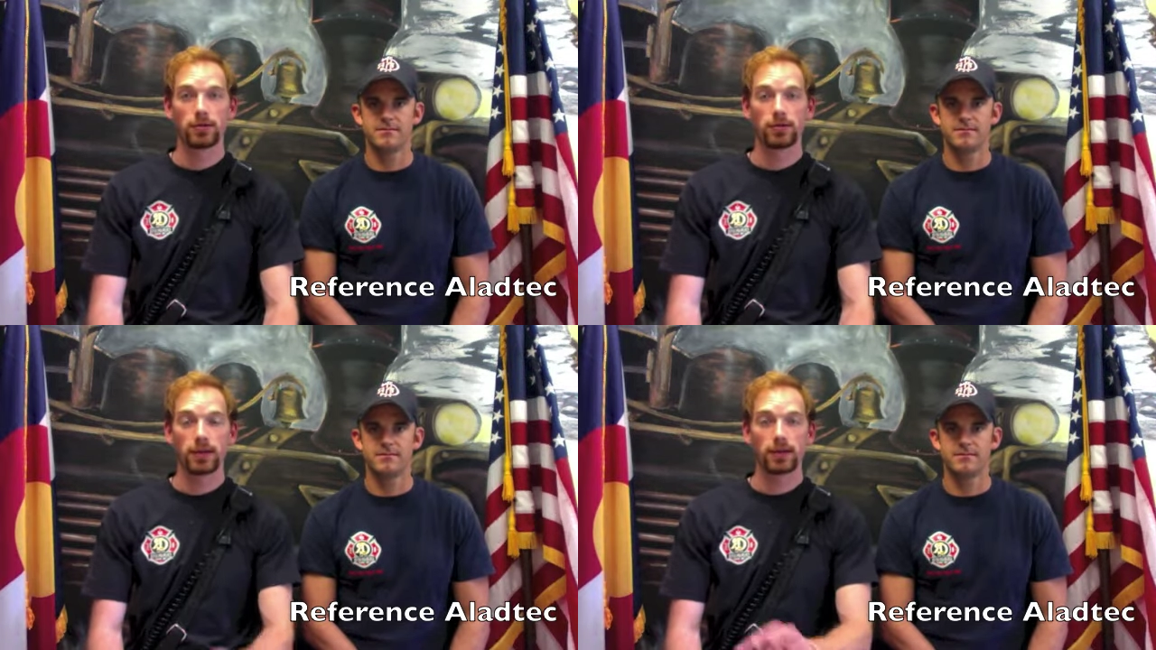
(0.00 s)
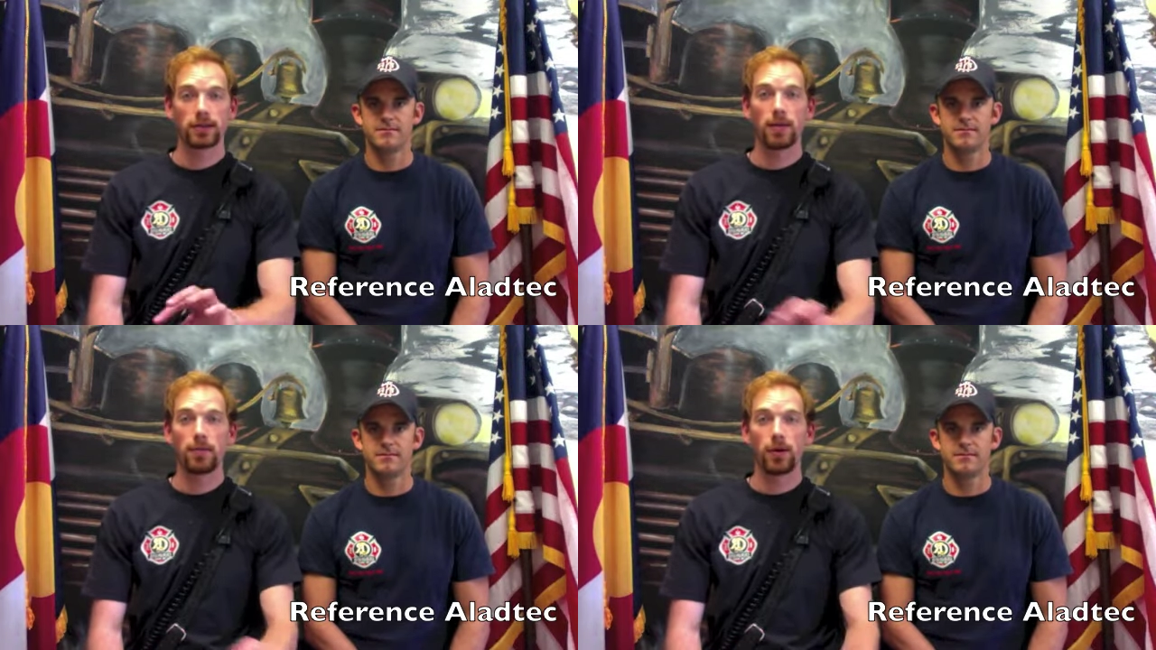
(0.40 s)
Speaker 1: So at the
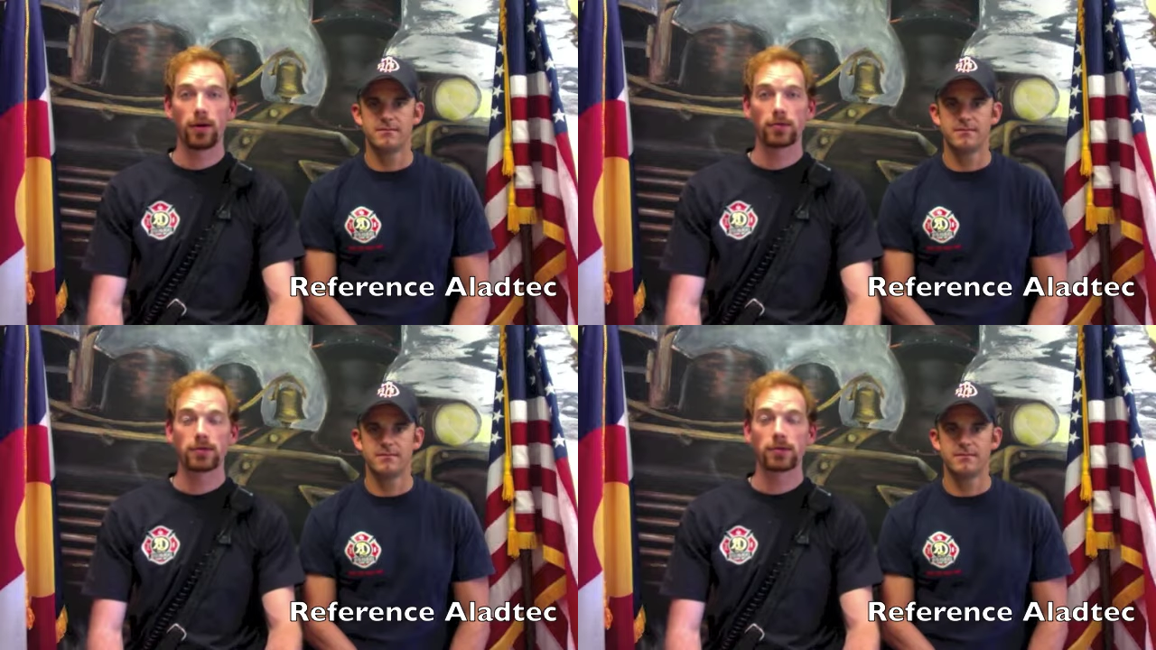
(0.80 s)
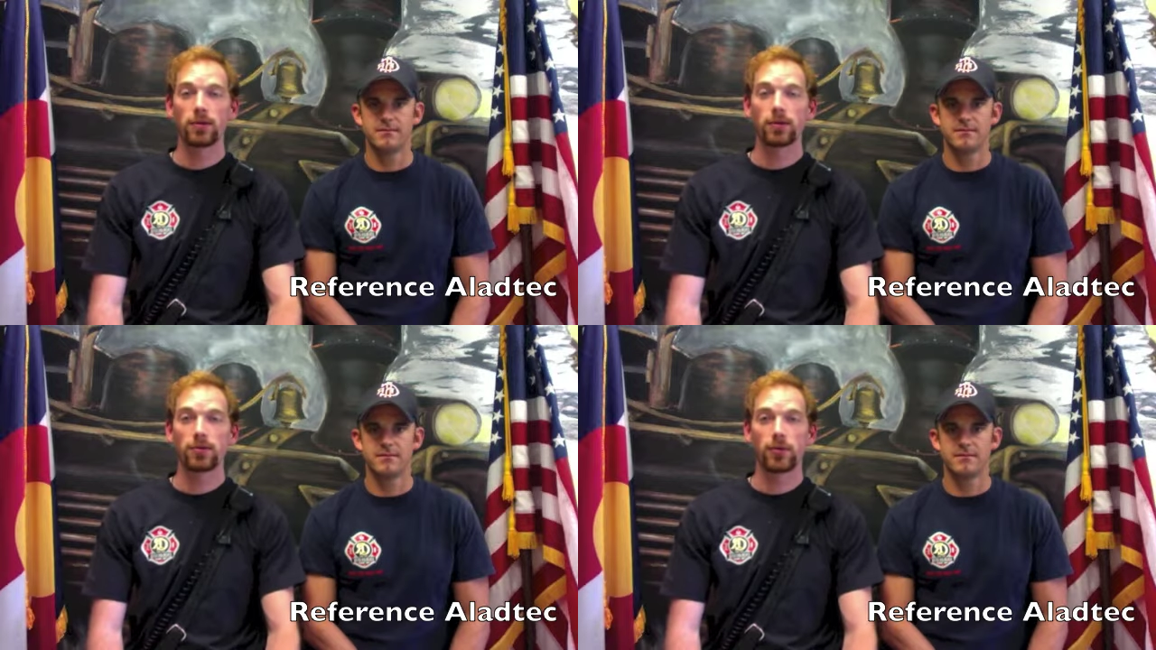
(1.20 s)
top bar, just go
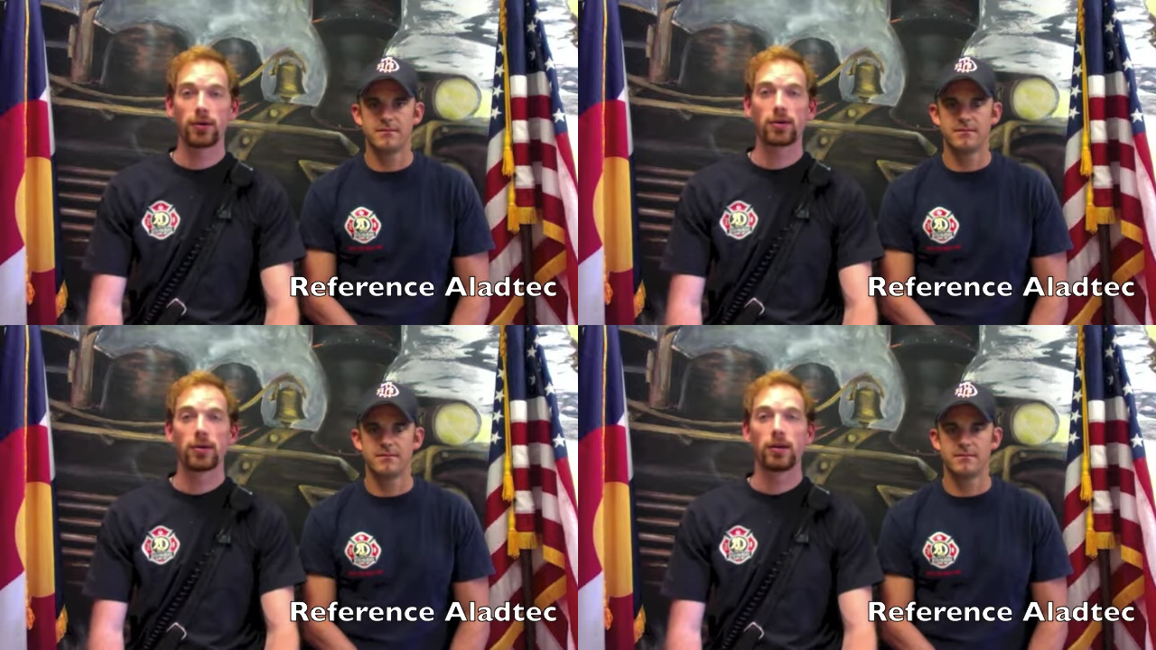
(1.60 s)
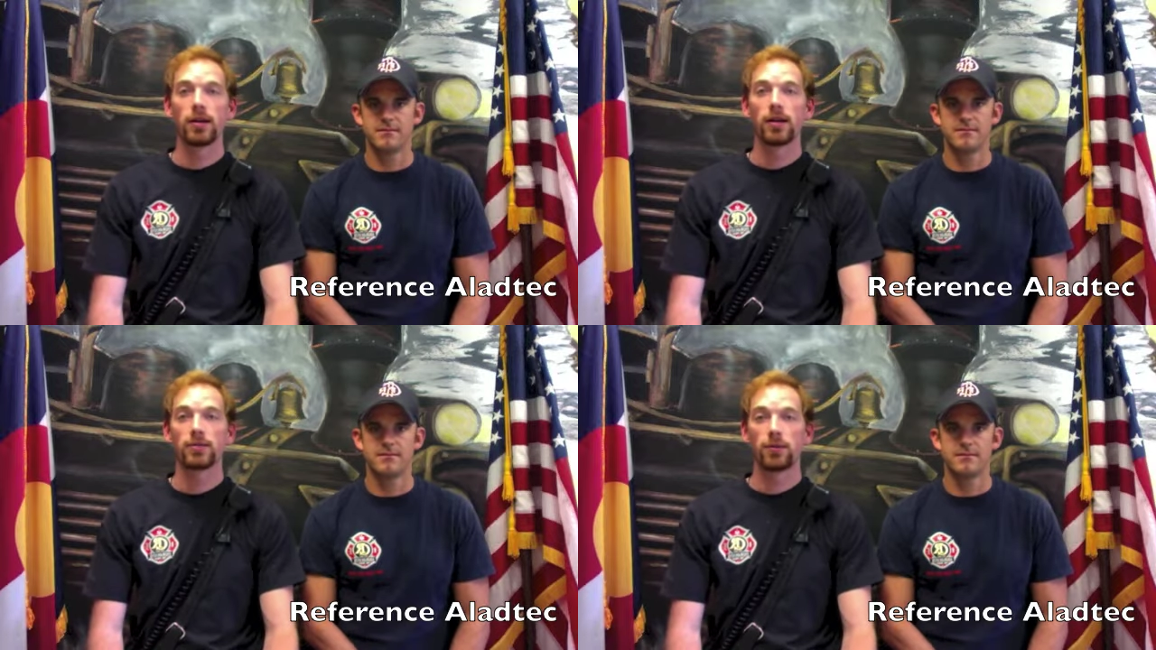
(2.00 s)
look for it.
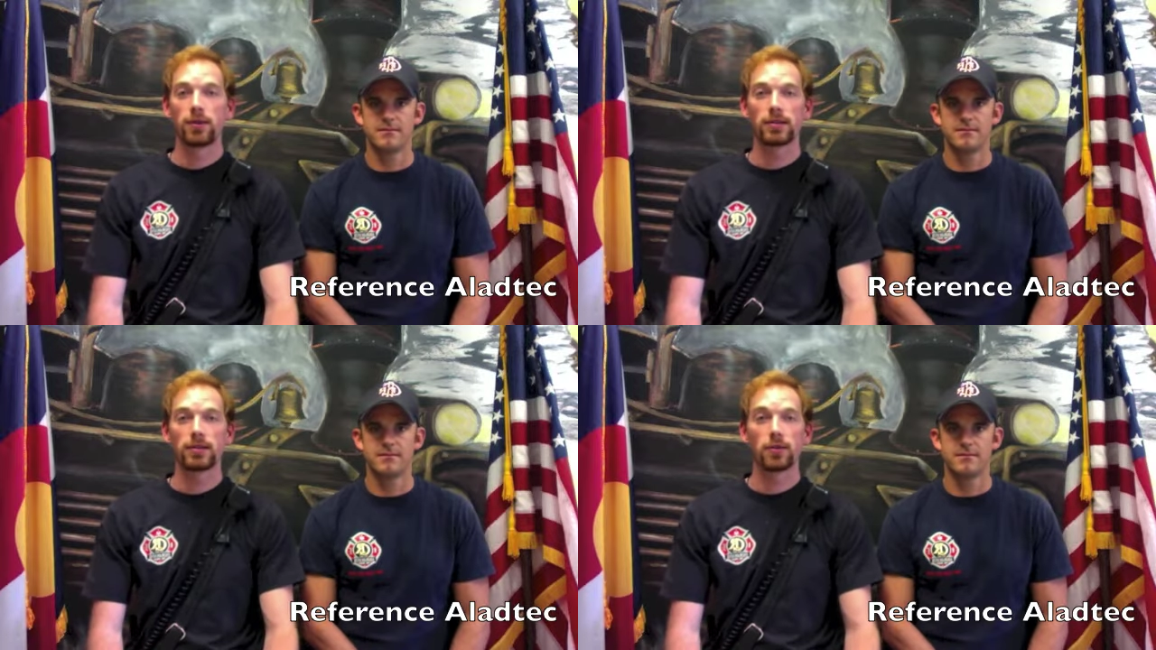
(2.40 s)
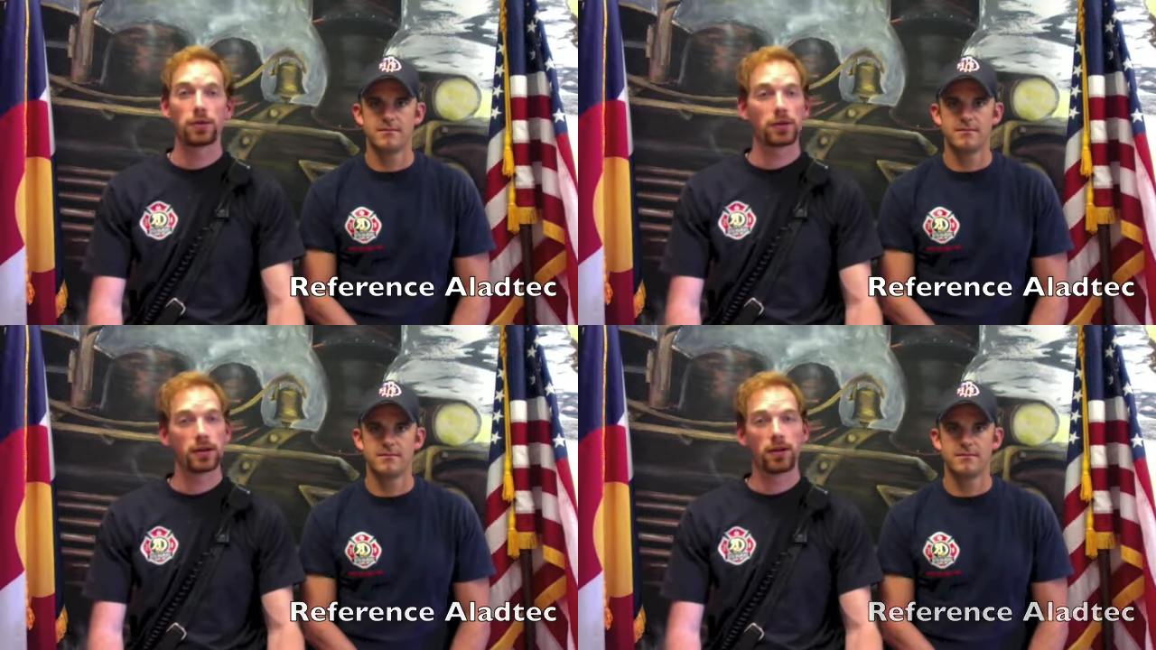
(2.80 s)
It's very easy. Or
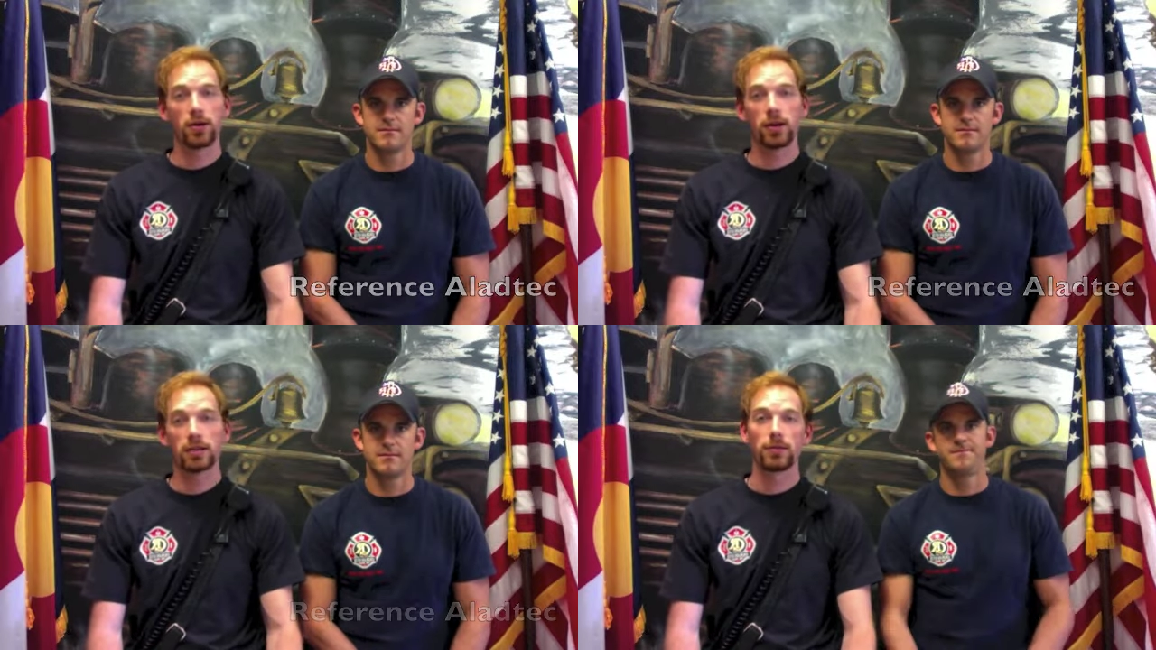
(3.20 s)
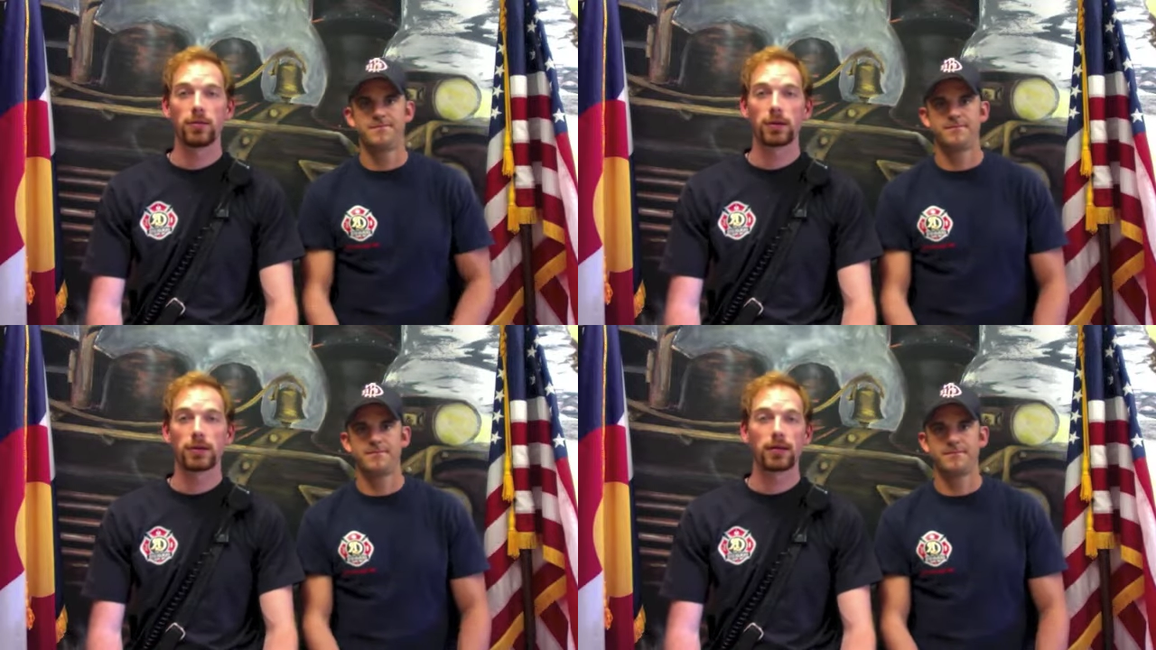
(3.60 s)
you can call us, no
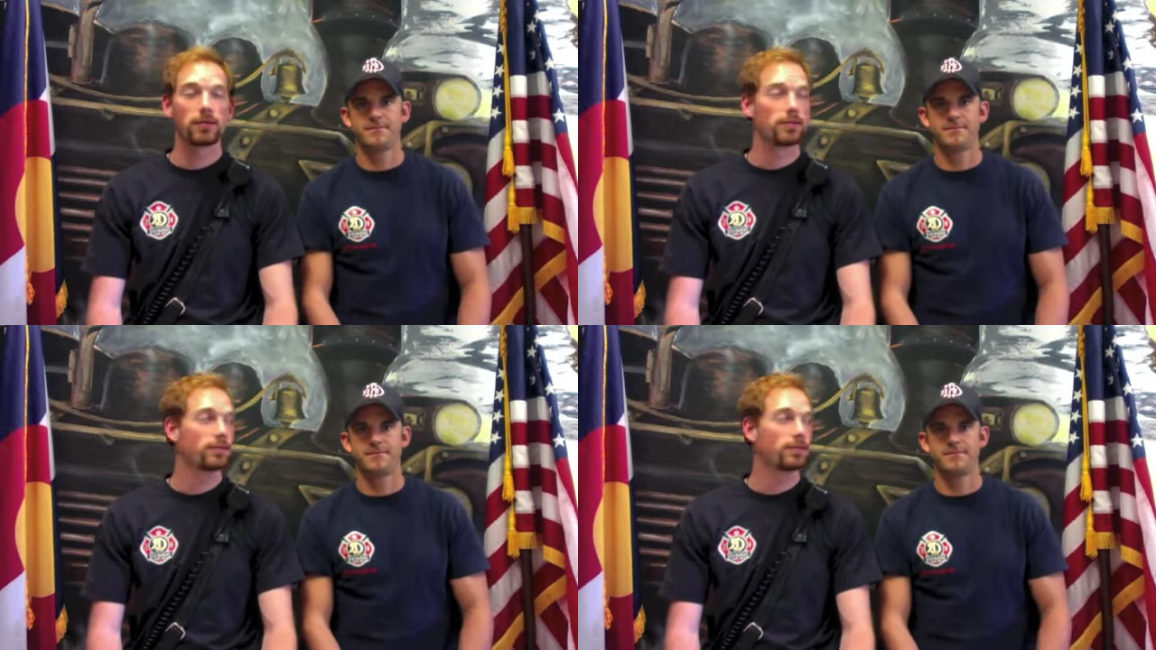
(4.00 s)
big deal.